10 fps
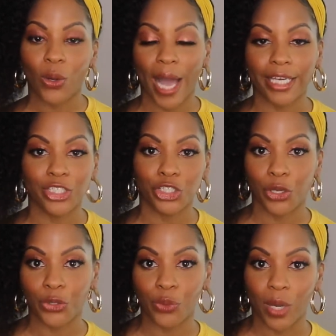I can show
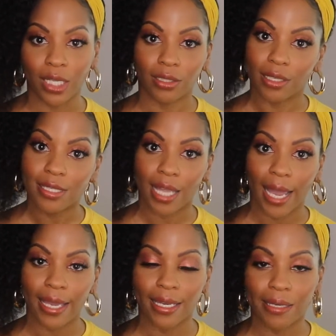you what it looks
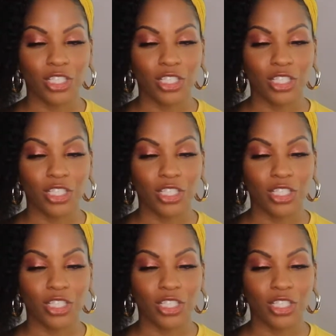like.